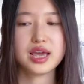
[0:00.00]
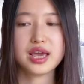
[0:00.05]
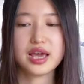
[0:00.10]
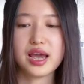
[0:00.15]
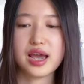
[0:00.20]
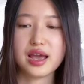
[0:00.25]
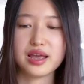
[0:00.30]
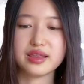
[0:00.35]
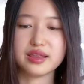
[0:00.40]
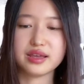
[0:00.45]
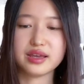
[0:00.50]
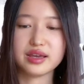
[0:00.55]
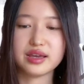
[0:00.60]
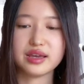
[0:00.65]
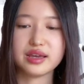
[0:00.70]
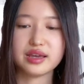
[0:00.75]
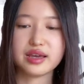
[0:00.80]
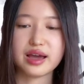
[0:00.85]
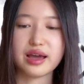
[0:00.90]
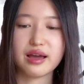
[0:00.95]
and
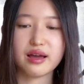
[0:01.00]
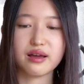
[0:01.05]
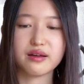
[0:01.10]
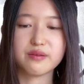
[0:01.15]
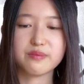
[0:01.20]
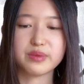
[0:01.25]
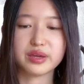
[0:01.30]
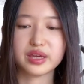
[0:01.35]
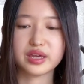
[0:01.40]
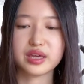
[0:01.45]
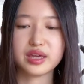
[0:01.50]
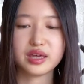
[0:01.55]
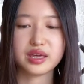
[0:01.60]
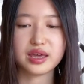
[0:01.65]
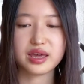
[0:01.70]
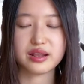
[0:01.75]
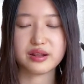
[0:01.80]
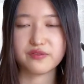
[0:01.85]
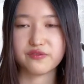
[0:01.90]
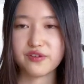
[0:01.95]
they have Mickey
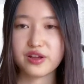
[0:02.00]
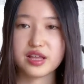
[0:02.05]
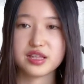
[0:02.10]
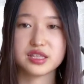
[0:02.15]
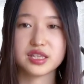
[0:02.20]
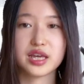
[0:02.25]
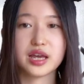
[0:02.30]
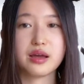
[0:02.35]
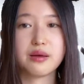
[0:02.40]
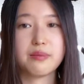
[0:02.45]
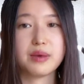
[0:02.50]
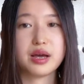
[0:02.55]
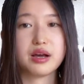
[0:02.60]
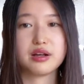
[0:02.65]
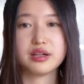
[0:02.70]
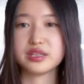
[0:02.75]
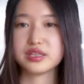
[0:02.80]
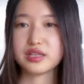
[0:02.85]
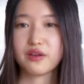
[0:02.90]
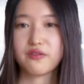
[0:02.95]
and friends come
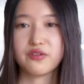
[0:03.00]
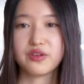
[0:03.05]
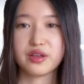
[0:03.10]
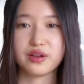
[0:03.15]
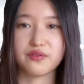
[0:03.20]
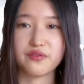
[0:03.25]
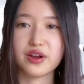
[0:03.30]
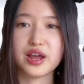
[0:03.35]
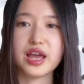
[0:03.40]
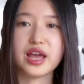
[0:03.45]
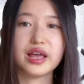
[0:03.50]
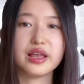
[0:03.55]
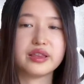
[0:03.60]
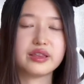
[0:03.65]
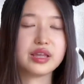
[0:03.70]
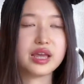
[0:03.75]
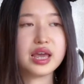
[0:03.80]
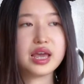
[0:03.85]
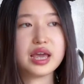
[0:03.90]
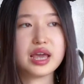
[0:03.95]
out, and Duffy and friends,
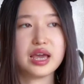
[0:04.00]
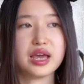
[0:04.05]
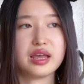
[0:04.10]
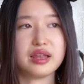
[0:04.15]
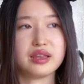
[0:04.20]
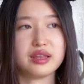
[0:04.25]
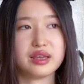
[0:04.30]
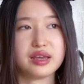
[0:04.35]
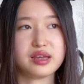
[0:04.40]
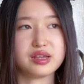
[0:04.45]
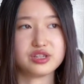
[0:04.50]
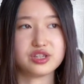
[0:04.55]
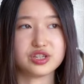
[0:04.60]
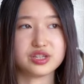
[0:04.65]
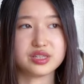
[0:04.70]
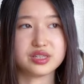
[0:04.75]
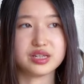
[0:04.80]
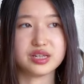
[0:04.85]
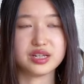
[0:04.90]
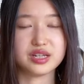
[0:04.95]
and they
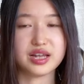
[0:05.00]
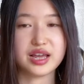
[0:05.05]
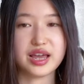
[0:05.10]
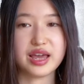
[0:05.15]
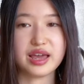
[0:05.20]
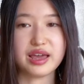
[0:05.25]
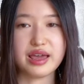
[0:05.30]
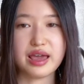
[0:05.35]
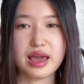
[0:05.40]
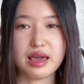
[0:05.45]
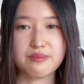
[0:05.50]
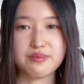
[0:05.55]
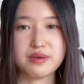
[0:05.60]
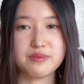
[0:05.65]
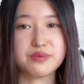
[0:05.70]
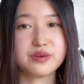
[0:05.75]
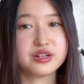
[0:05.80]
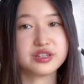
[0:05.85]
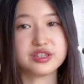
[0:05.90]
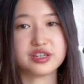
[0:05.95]
just did a happy
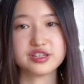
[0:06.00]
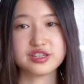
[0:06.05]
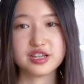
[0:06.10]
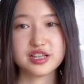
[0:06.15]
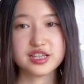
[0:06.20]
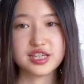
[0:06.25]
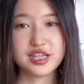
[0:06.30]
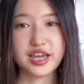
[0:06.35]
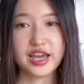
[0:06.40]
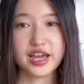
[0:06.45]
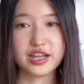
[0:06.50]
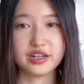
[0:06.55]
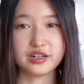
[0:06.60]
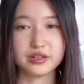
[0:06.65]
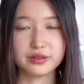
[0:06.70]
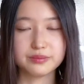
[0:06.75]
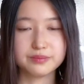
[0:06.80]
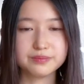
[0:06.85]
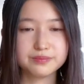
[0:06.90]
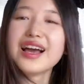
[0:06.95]
birthday song
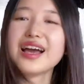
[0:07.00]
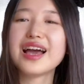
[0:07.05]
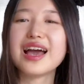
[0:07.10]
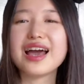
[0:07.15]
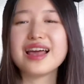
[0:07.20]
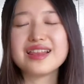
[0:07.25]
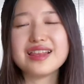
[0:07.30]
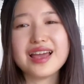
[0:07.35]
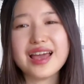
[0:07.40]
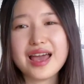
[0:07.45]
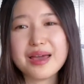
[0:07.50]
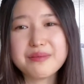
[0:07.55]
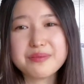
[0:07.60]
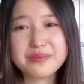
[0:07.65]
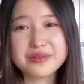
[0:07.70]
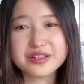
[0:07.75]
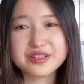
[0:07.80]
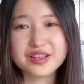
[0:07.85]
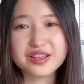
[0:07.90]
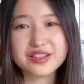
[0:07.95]
together. And that happy
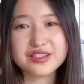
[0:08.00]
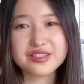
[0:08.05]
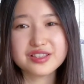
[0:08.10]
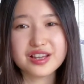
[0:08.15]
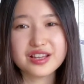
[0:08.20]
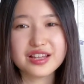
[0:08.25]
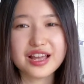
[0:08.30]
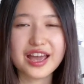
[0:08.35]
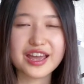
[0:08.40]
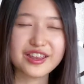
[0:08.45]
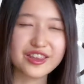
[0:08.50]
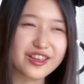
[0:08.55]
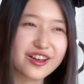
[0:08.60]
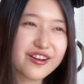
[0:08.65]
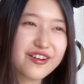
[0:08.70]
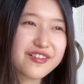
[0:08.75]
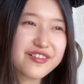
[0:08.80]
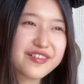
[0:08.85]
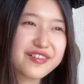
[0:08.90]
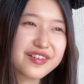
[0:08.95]
birthday song, I
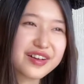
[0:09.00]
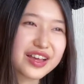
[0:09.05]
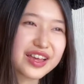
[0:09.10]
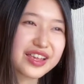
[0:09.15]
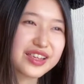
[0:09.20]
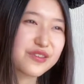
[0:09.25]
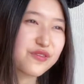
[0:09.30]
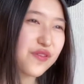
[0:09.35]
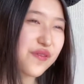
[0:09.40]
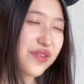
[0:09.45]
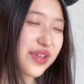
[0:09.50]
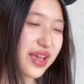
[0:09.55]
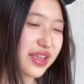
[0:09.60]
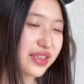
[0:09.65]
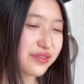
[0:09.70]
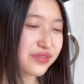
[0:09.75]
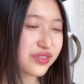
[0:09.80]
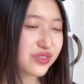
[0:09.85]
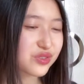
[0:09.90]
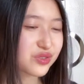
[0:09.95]
know it's 50th
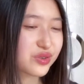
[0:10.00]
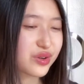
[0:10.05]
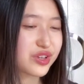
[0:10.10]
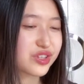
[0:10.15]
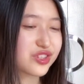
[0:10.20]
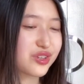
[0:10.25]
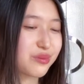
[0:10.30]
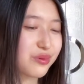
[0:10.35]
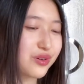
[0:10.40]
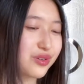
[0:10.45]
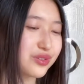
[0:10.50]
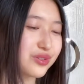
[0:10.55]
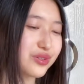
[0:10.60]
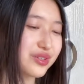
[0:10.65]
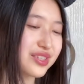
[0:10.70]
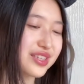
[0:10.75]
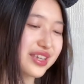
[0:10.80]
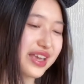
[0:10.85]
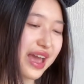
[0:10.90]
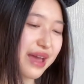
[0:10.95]
anniversary, it's supposed to
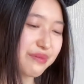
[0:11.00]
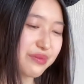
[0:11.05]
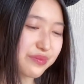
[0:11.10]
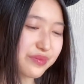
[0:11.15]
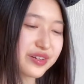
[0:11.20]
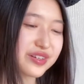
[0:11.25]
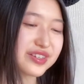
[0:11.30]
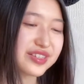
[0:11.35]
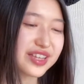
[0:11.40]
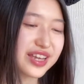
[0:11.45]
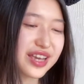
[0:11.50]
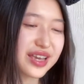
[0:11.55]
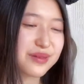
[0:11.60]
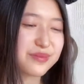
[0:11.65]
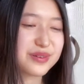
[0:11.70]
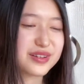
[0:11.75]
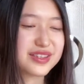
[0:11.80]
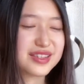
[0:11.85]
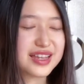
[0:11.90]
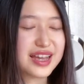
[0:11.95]
see happy birthday,
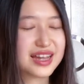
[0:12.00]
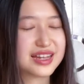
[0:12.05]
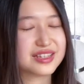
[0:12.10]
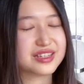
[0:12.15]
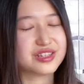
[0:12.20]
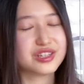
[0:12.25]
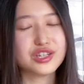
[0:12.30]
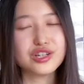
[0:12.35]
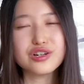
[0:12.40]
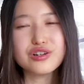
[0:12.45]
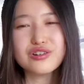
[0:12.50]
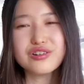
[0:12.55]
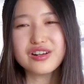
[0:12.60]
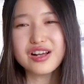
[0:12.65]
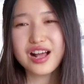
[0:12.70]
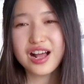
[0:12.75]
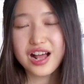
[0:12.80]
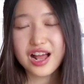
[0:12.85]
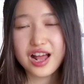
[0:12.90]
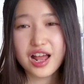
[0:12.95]
but that's still
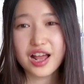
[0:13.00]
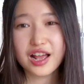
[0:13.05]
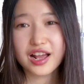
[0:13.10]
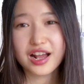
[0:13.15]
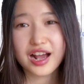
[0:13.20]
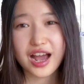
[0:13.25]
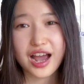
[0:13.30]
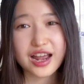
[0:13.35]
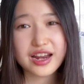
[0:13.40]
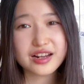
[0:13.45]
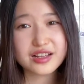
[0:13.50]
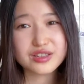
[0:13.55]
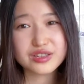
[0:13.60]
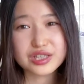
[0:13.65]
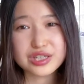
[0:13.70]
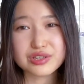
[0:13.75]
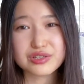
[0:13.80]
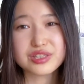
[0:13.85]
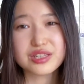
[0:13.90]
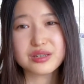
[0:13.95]
kind of
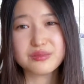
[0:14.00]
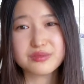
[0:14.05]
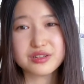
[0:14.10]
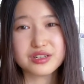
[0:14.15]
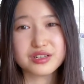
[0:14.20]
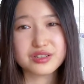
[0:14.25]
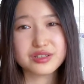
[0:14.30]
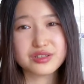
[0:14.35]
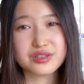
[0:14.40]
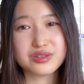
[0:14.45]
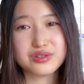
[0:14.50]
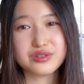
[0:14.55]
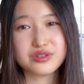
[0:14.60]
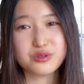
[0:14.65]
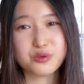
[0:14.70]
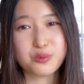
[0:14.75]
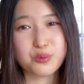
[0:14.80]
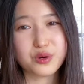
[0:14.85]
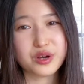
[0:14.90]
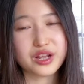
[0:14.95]
too similar to the
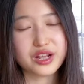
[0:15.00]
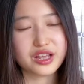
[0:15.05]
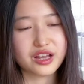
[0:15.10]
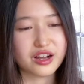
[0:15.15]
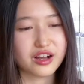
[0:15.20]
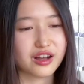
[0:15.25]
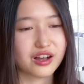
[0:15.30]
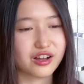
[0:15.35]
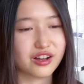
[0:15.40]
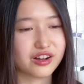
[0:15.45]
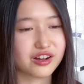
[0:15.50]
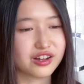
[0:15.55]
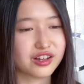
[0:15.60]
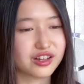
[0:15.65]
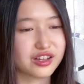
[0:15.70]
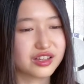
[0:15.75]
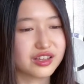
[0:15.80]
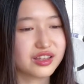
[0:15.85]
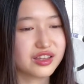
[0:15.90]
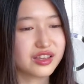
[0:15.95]
one in Hong
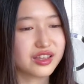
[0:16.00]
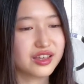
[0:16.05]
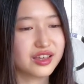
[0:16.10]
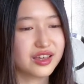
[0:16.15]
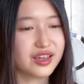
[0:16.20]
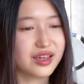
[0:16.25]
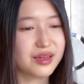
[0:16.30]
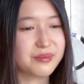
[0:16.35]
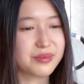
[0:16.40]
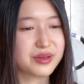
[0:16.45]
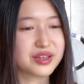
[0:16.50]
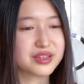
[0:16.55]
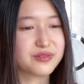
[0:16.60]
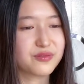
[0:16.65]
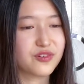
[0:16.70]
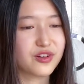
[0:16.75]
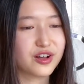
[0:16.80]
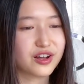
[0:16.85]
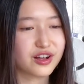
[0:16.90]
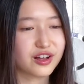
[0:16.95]
Kong. Because
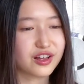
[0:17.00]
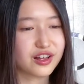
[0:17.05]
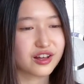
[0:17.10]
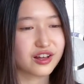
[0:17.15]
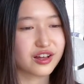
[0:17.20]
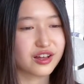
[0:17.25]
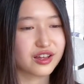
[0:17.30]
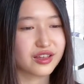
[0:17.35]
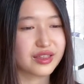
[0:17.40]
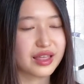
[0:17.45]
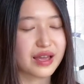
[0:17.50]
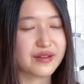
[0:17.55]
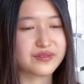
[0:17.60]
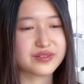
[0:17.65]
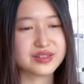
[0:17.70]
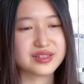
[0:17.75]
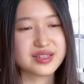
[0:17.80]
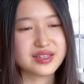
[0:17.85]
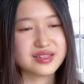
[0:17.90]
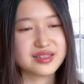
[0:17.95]
for Hong Kong, ever
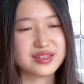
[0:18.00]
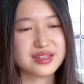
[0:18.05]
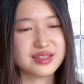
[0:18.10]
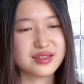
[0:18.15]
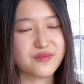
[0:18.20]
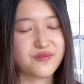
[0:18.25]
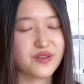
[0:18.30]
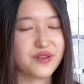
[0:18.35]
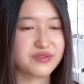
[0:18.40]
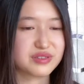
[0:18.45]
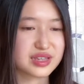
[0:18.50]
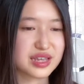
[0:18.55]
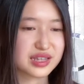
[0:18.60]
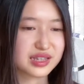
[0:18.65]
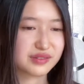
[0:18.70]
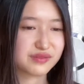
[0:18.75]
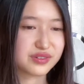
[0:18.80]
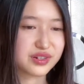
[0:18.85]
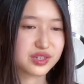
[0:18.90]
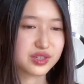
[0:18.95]
since the 50th
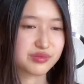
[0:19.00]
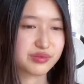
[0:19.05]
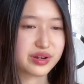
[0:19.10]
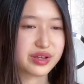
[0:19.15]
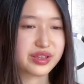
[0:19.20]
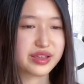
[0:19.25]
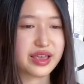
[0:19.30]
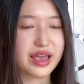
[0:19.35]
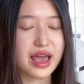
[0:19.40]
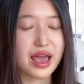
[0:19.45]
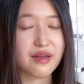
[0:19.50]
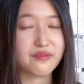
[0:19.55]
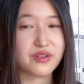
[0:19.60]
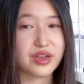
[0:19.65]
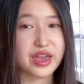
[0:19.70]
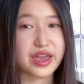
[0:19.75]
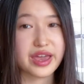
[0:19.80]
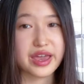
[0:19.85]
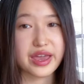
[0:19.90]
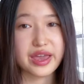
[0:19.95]
anniversary, they have
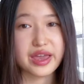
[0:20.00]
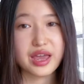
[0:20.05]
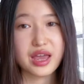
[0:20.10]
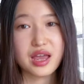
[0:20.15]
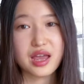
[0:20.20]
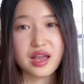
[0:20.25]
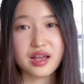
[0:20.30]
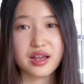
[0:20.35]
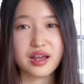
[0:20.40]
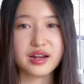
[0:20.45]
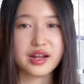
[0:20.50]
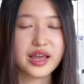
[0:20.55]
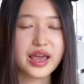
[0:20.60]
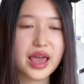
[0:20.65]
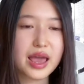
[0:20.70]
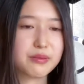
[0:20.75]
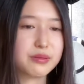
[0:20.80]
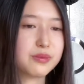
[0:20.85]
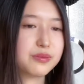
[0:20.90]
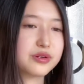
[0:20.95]
a kind of
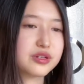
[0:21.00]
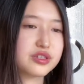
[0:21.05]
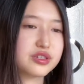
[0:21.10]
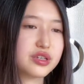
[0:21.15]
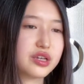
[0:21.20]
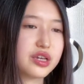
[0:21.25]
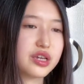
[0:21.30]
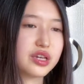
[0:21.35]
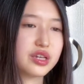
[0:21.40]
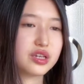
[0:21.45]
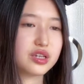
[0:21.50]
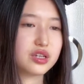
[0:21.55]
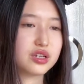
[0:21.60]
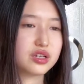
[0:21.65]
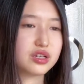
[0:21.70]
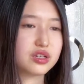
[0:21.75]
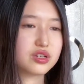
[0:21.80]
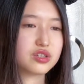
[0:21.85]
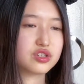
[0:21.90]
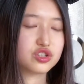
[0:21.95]
happy birthday
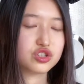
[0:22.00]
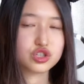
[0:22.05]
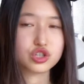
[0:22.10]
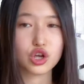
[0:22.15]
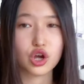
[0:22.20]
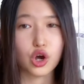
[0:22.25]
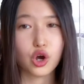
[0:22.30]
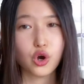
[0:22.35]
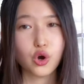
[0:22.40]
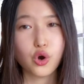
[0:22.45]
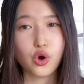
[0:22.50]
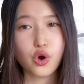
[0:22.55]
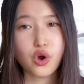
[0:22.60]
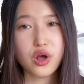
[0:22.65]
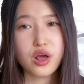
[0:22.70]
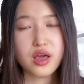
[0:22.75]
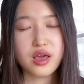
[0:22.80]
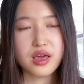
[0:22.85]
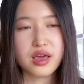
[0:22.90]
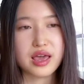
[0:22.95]
show
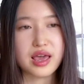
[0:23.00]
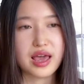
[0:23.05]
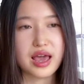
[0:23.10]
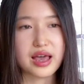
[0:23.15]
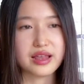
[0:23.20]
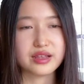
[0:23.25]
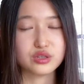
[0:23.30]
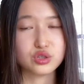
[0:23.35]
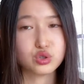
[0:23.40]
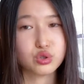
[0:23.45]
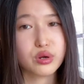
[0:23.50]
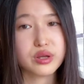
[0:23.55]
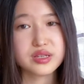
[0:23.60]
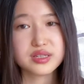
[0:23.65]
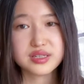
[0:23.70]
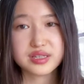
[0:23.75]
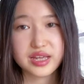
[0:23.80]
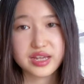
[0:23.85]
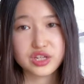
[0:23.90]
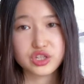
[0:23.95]
at a train
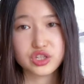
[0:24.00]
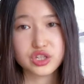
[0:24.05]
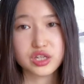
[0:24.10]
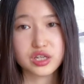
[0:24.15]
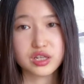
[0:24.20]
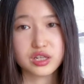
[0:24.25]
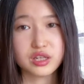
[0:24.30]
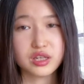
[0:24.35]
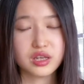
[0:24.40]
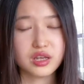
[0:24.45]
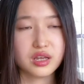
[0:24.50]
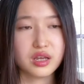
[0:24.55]
station.